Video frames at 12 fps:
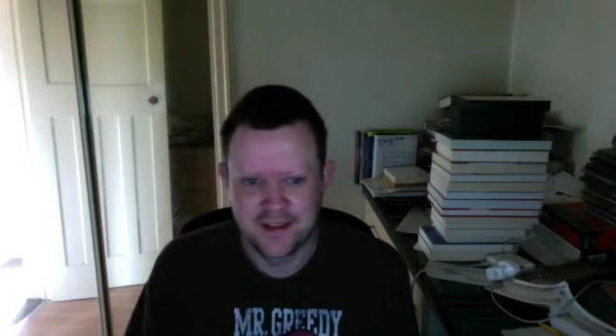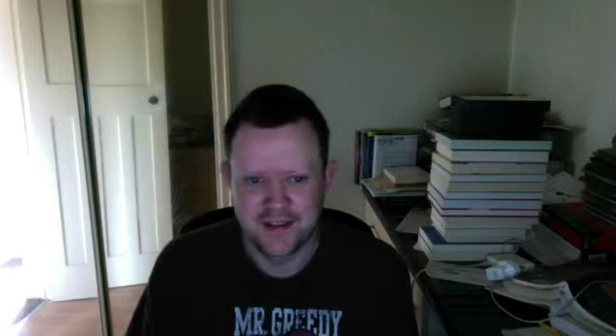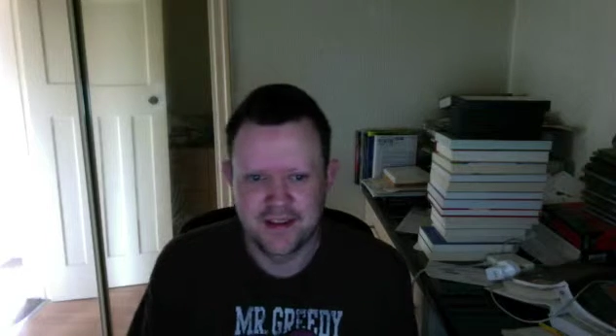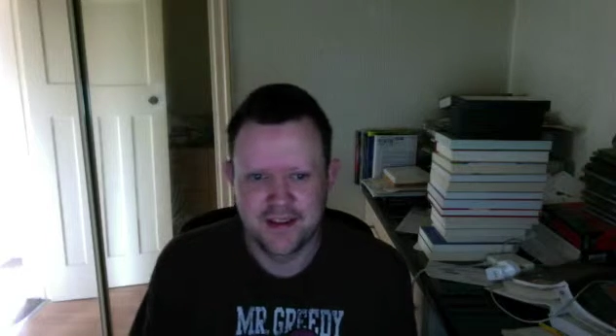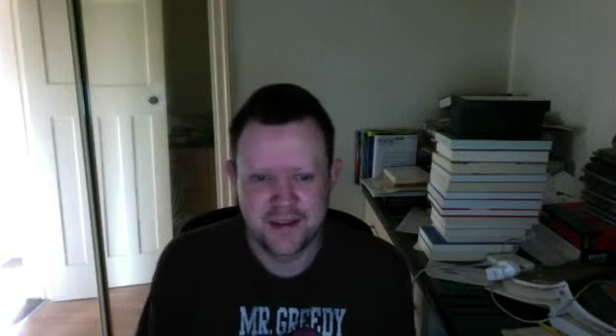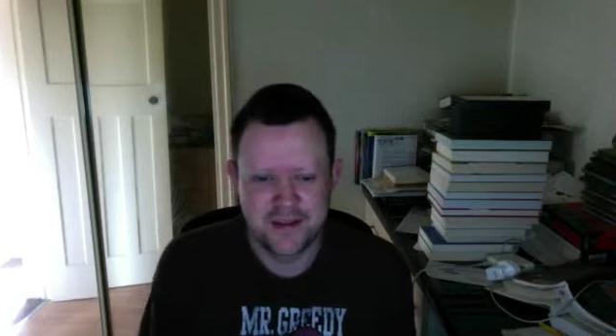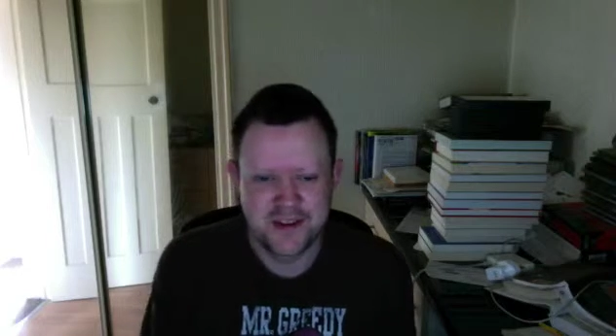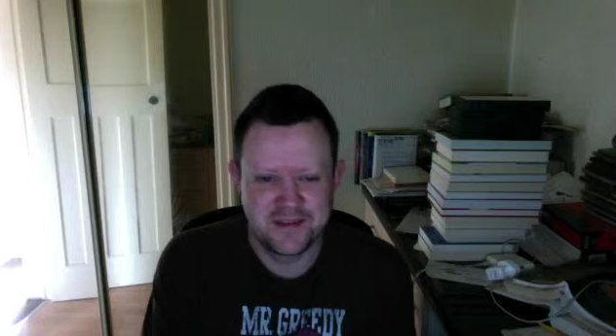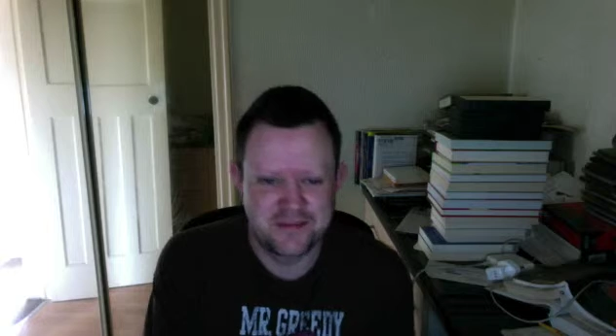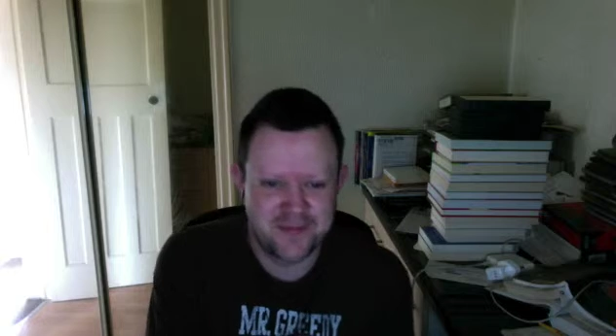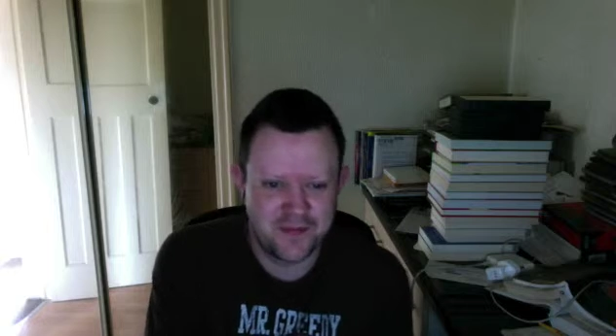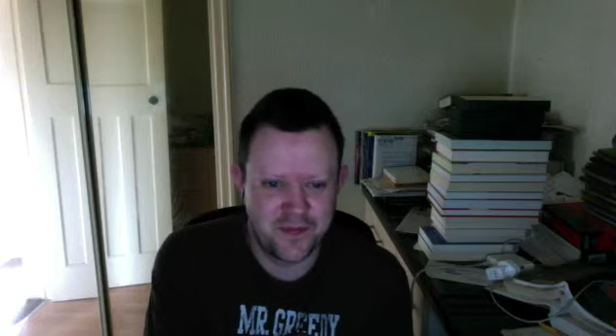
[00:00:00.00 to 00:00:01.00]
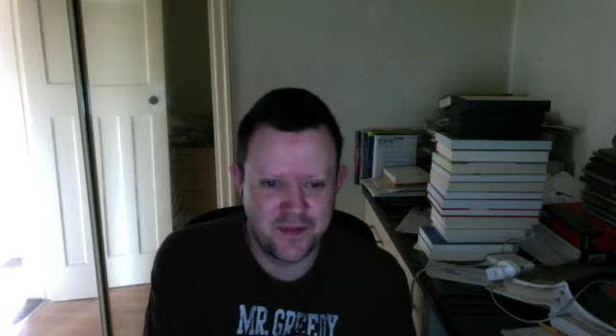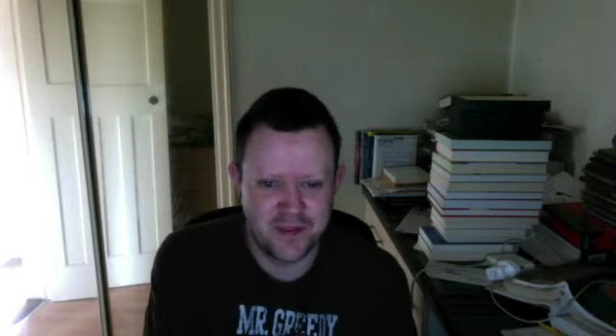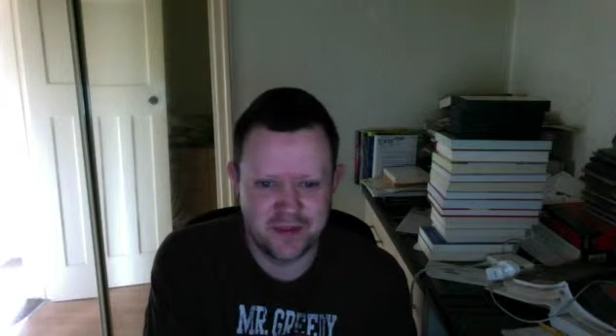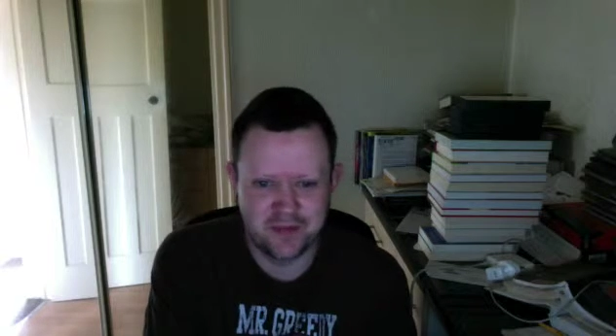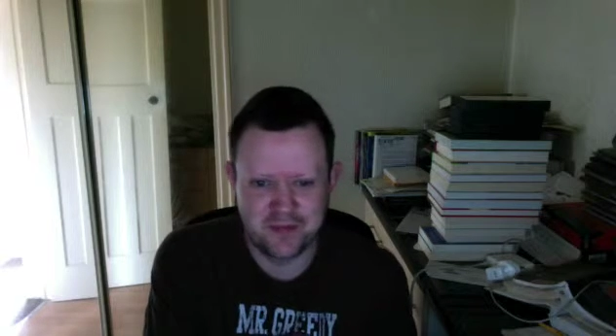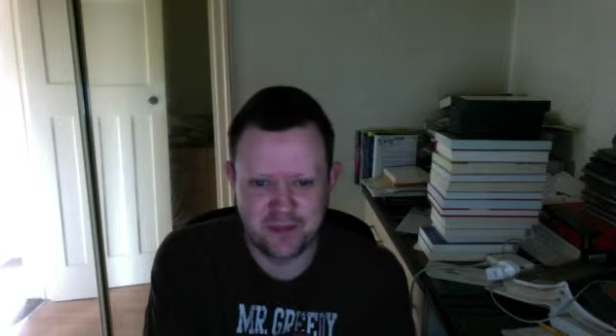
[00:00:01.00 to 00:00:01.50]
Yeah, I
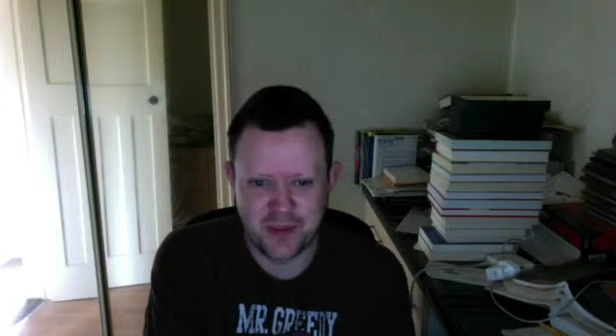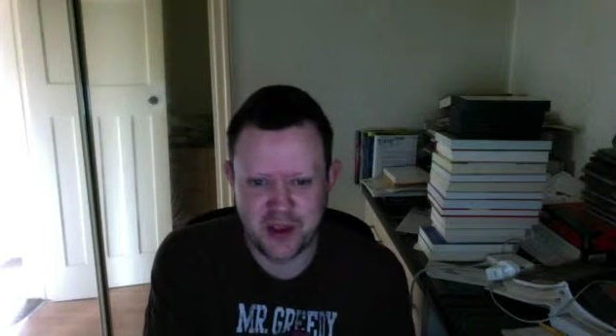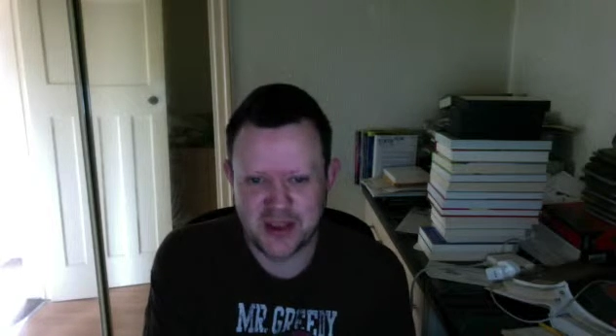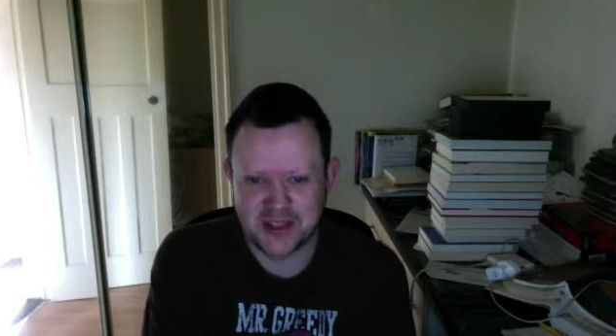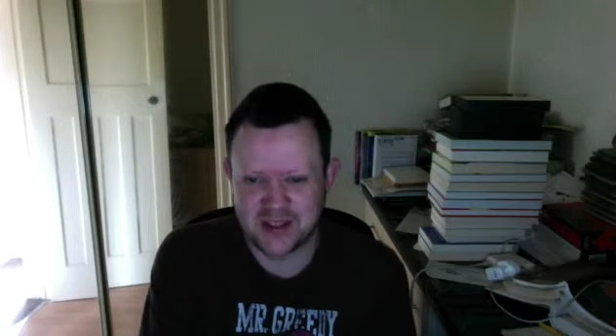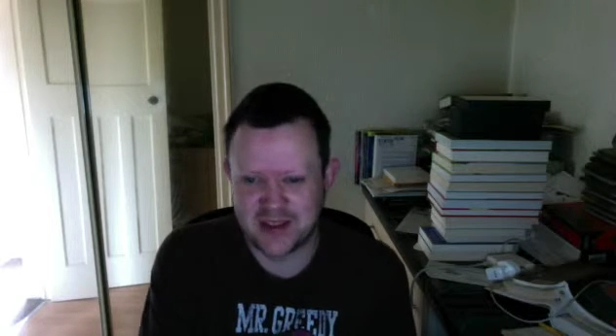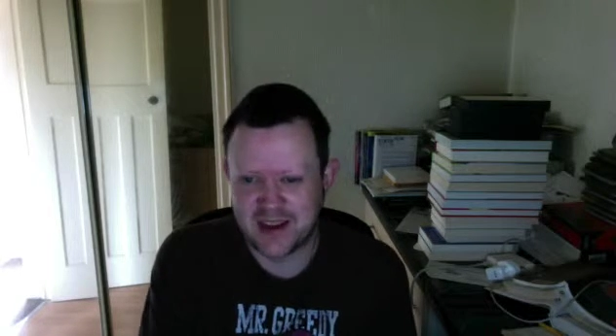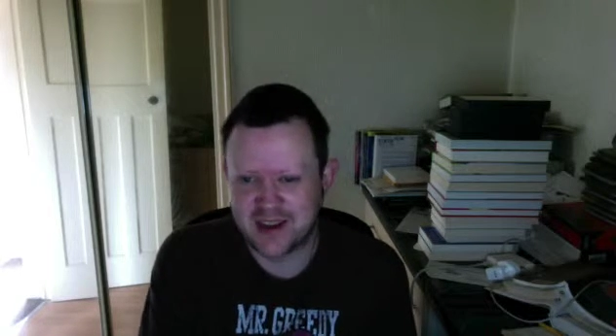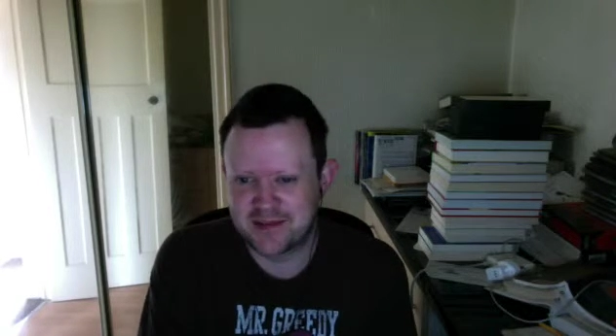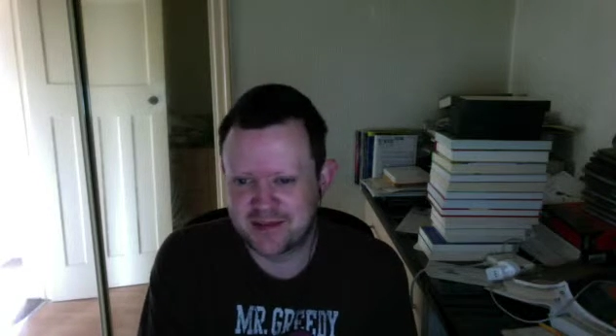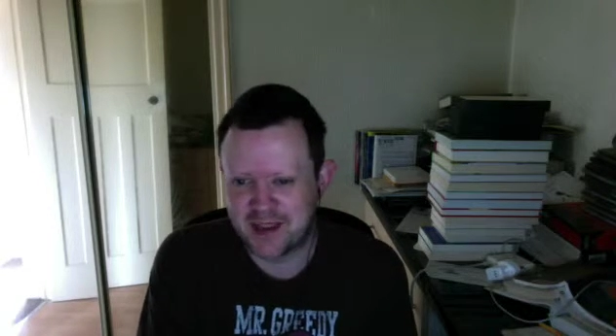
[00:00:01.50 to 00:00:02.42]
mean, personally, I,